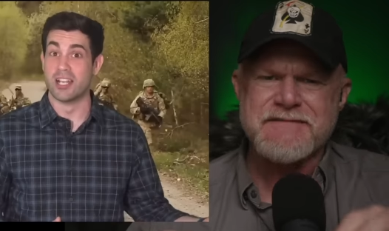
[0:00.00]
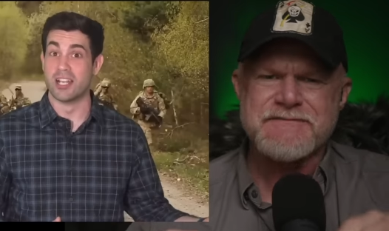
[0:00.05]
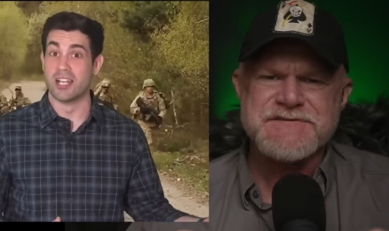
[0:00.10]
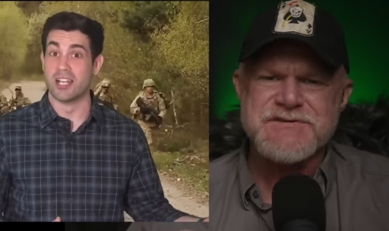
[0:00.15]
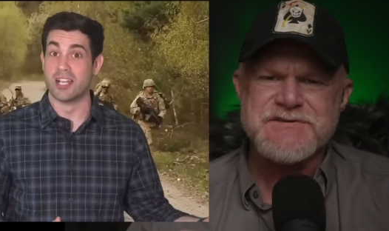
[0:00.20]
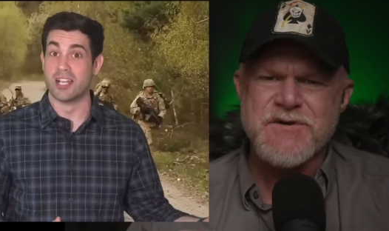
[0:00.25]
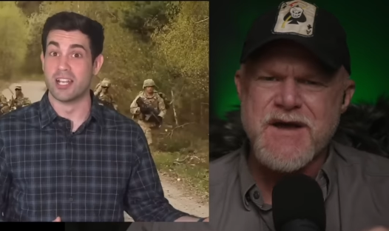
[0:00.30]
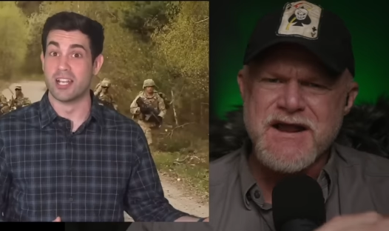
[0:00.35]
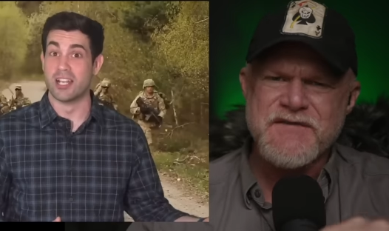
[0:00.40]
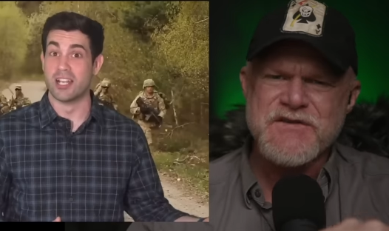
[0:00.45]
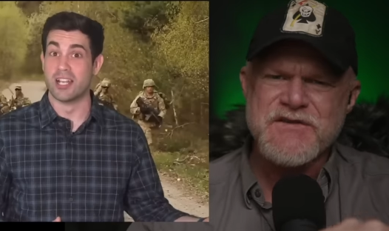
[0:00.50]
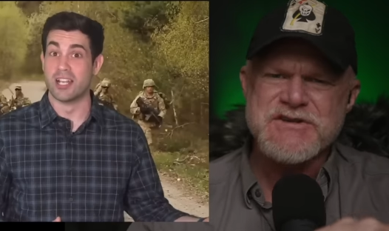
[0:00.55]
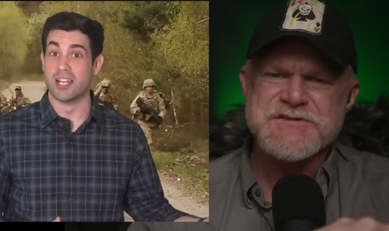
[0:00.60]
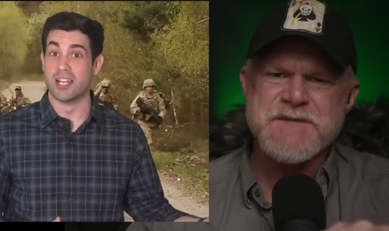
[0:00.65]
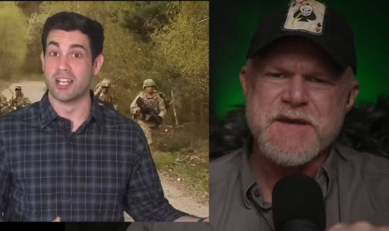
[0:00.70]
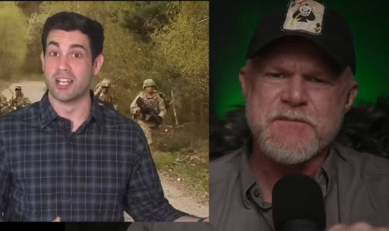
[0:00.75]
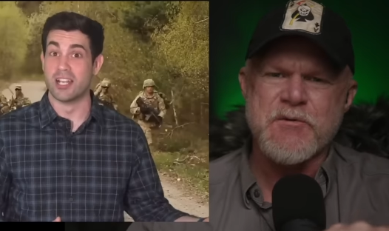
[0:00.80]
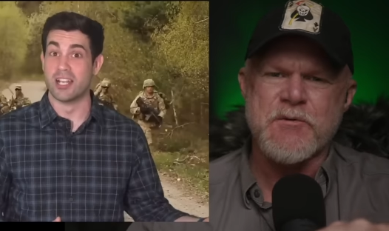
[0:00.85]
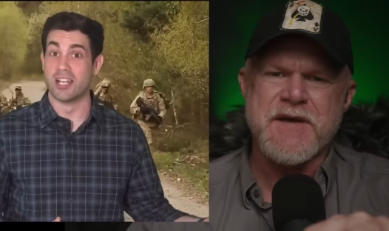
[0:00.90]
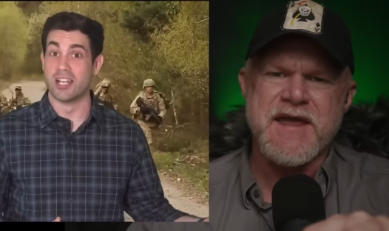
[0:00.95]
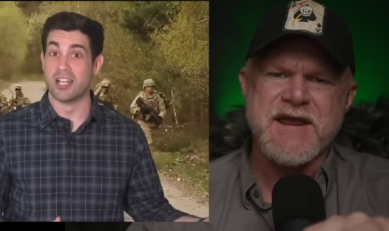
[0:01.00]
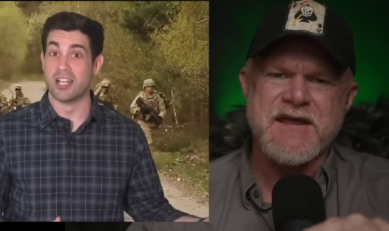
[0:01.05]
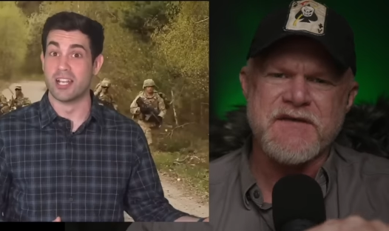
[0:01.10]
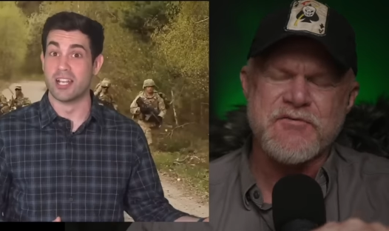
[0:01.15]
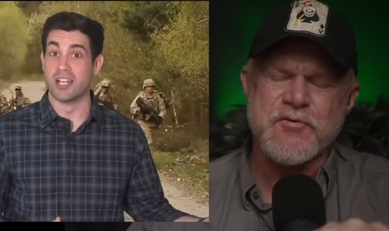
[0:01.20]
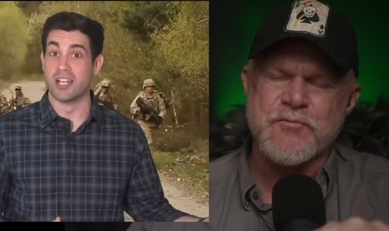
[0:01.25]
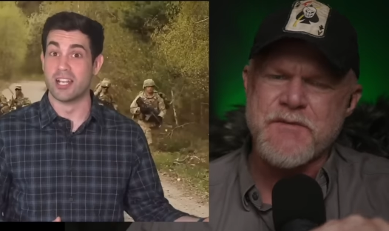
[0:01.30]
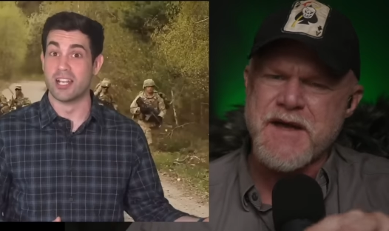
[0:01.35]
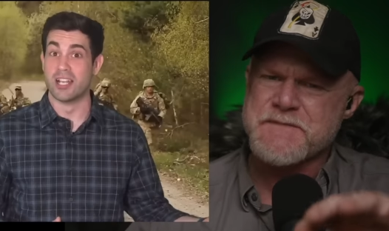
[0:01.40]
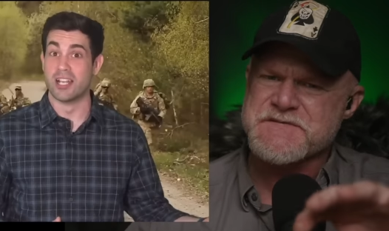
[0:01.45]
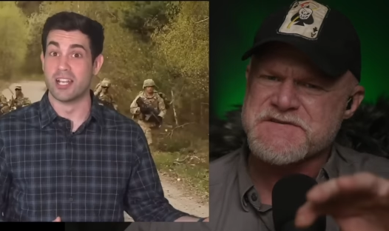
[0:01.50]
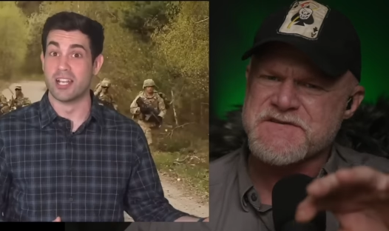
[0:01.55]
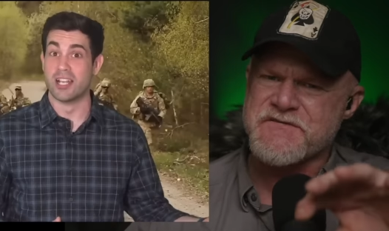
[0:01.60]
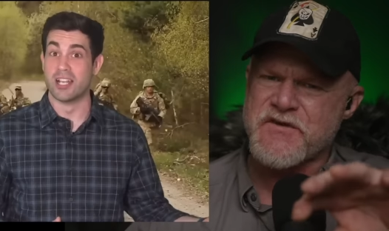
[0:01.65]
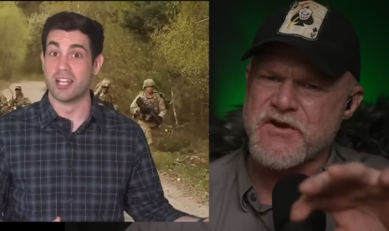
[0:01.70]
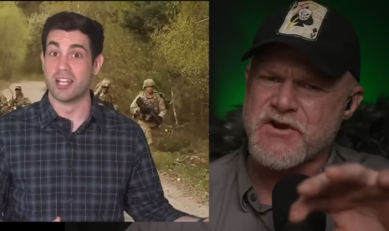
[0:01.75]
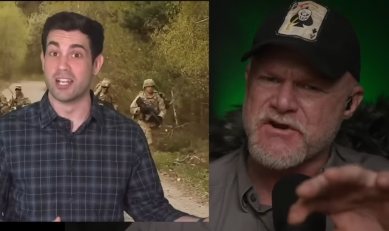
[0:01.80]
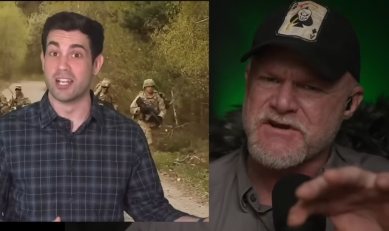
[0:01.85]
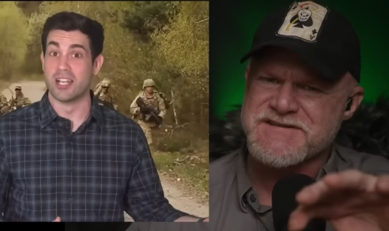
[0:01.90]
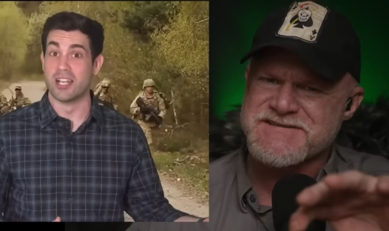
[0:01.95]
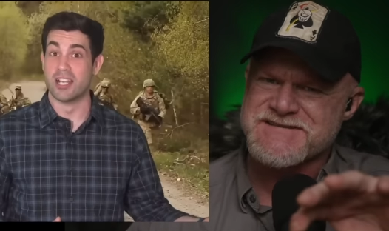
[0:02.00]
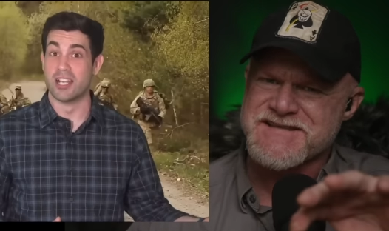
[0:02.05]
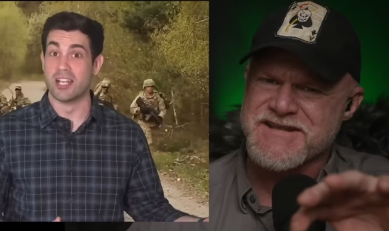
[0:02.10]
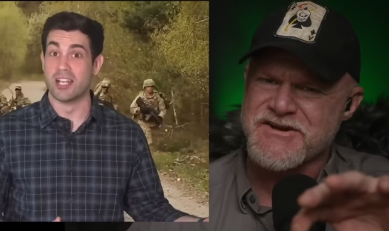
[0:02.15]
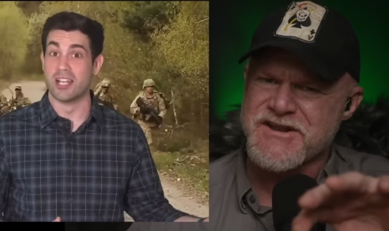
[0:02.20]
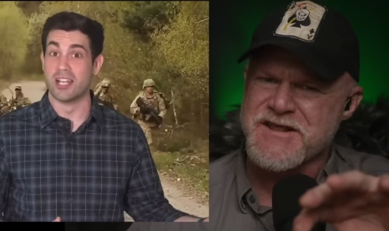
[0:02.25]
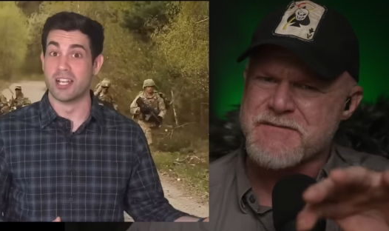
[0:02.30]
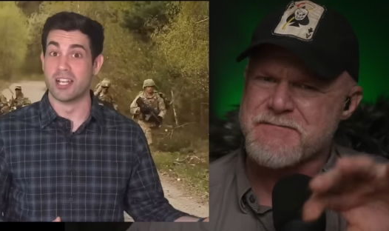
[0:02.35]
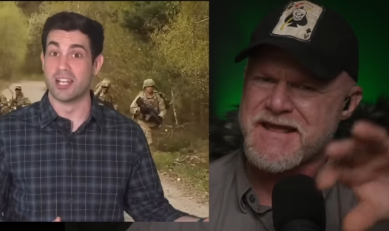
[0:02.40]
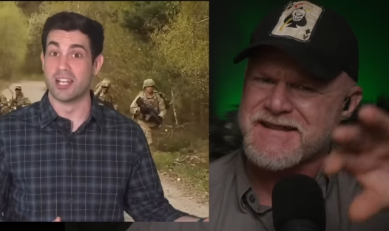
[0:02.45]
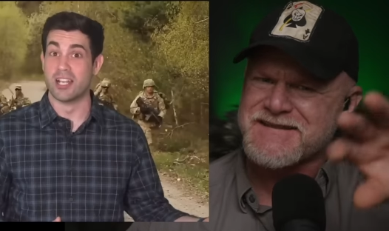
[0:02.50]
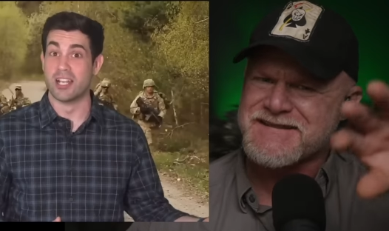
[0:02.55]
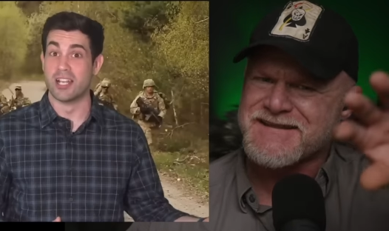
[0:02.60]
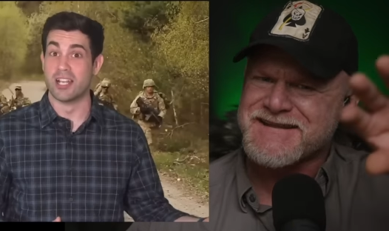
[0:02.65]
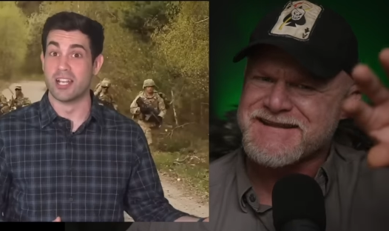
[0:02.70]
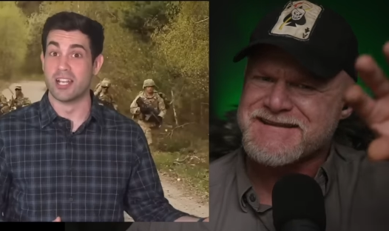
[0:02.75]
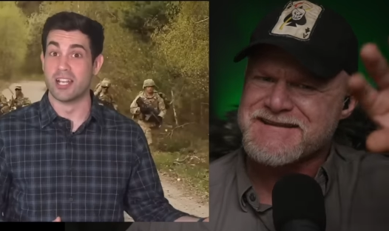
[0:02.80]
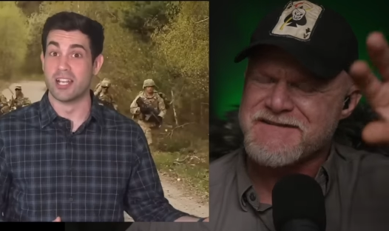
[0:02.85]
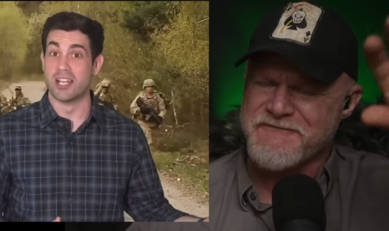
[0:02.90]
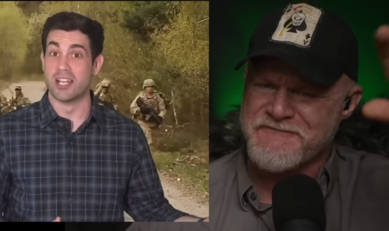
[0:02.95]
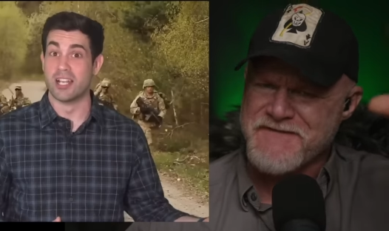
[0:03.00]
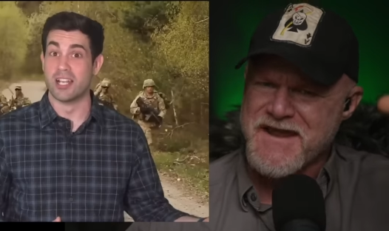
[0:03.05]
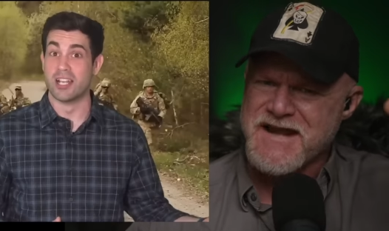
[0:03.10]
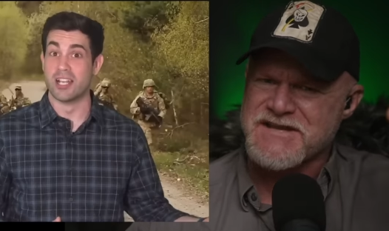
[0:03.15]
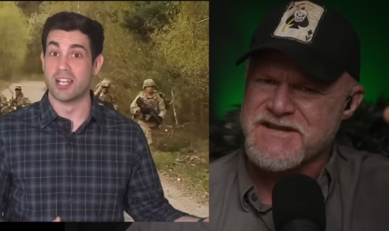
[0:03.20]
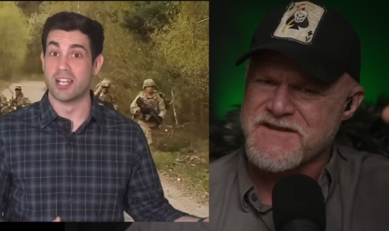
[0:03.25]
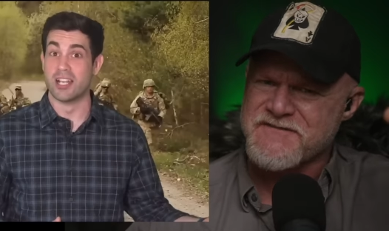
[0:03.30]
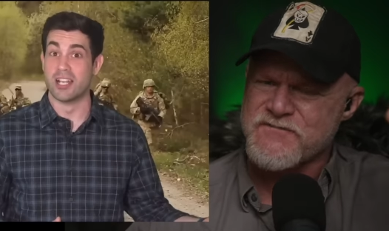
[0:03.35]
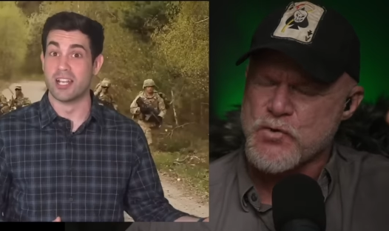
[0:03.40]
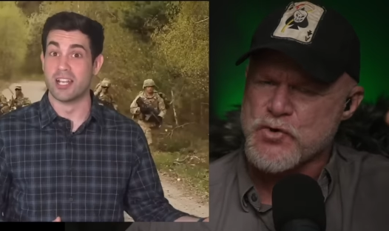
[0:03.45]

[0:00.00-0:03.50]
Speaker 1: So how can those people make it through MEPS if they're considered mentally defective,